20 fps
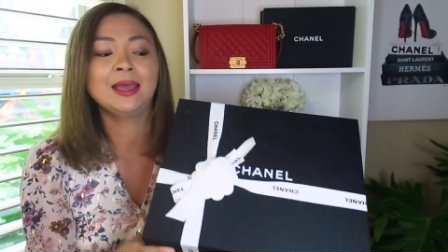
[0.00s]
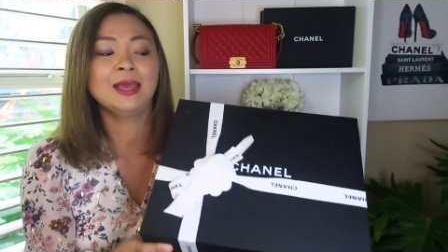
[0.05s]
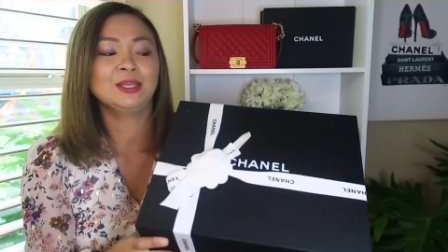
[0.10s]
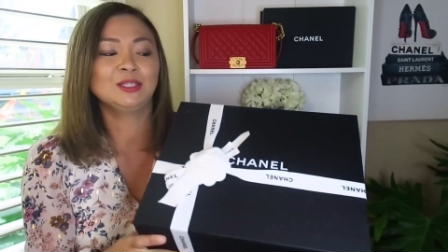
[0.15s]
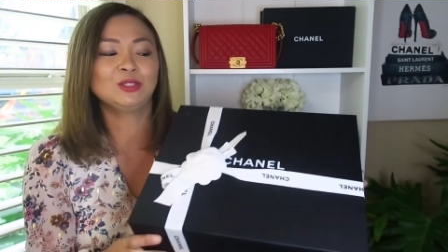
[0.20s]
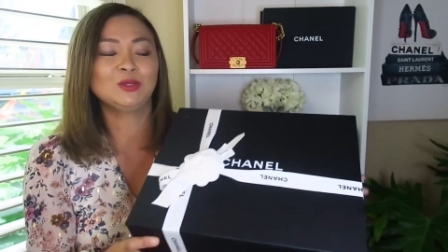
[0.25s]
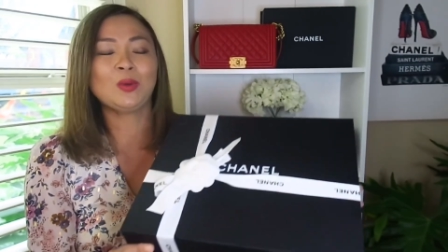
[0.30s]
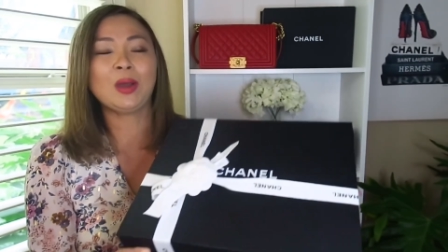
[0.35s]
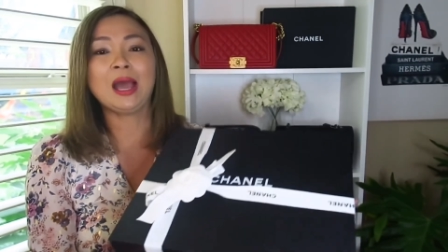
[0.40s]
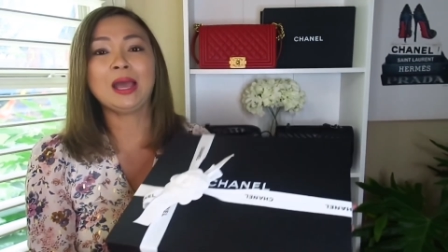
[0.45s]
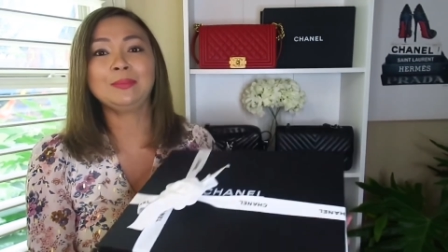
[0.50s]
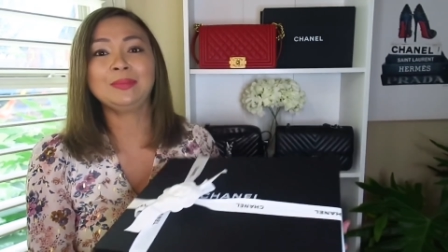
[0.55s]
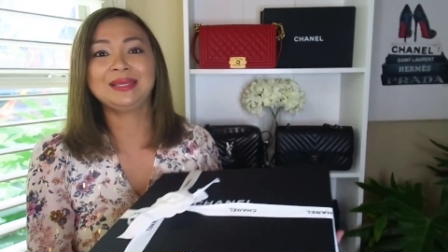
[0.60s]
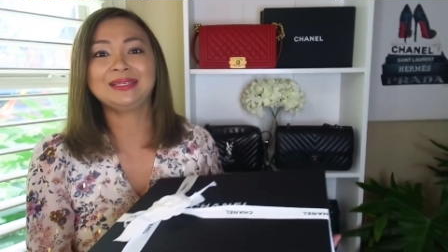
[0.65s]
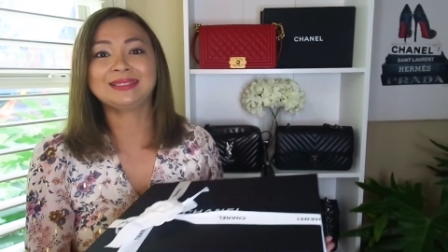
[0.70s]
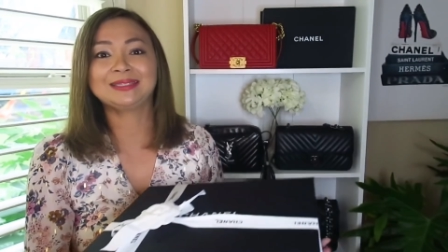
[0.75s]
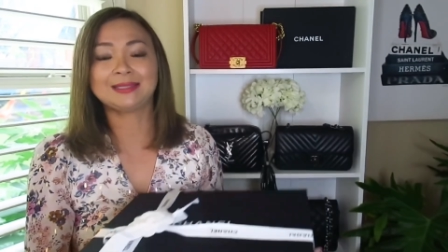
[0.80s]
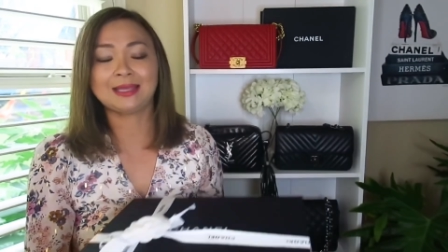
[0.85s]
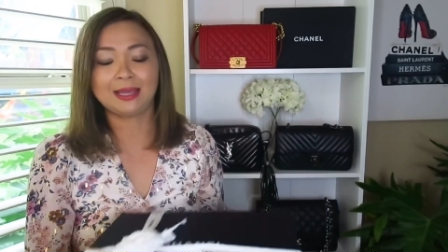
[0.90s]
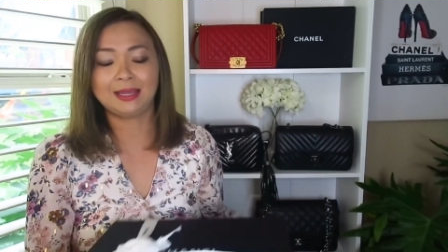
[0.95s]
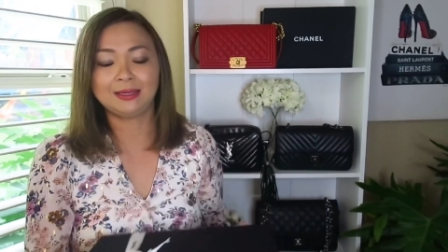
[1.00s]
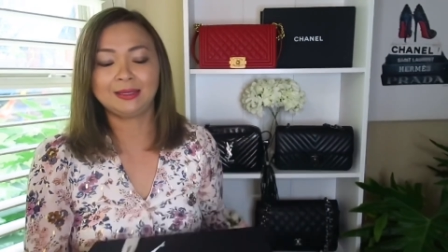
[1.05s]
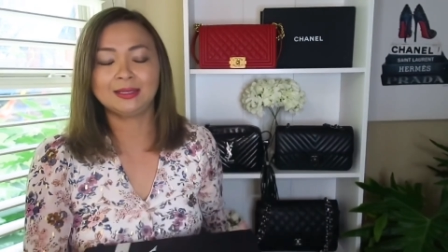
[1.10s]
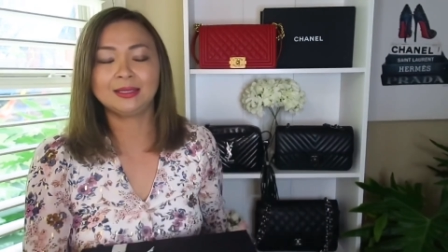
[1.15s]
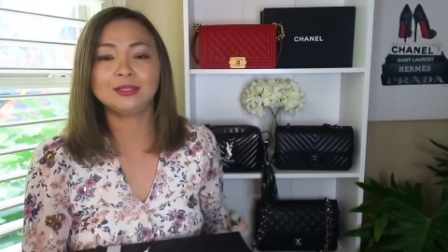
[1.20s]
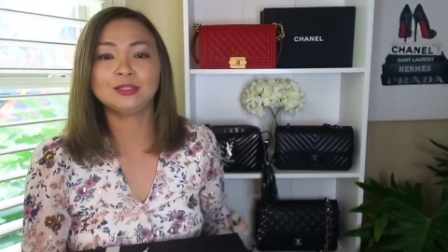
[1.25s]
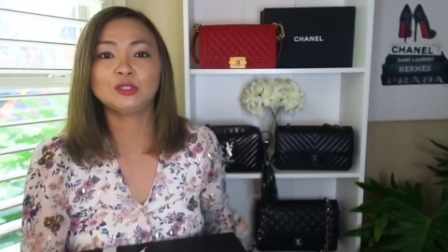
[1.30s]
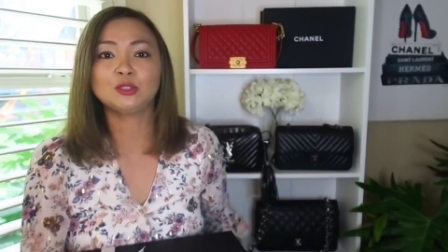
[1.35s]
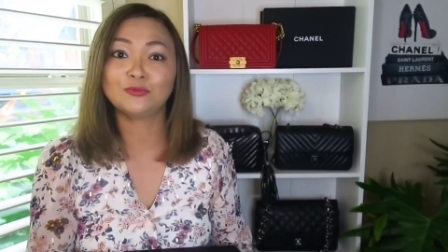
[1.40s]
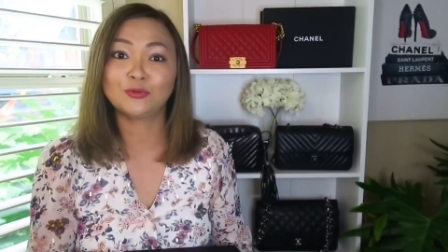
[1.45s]
So I'm
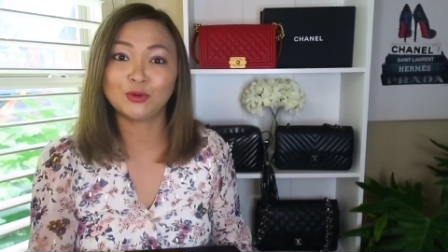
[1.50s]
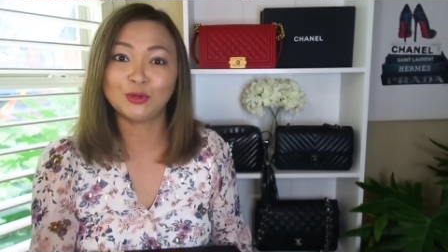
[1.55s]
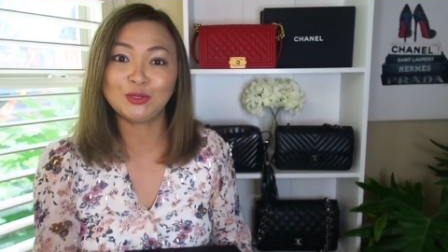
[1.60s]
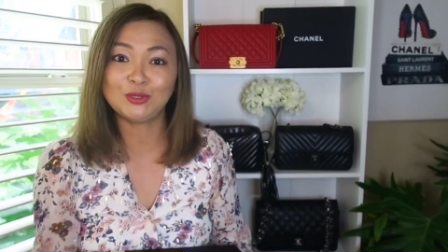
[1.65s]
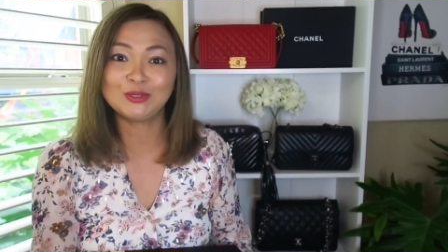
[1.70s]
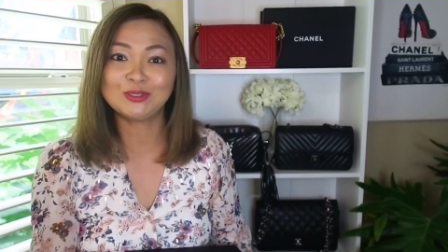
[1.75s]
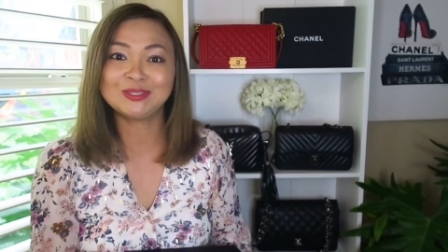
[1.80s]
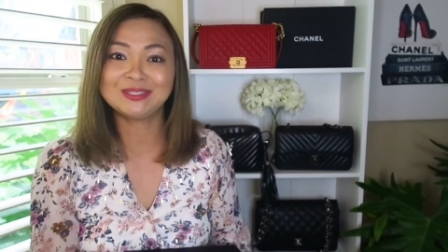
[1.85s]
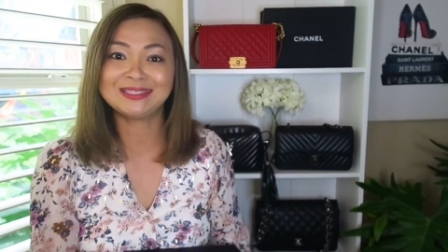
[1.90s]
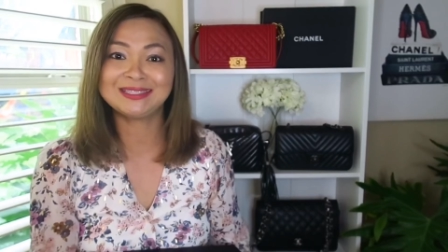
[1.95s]
excited for you to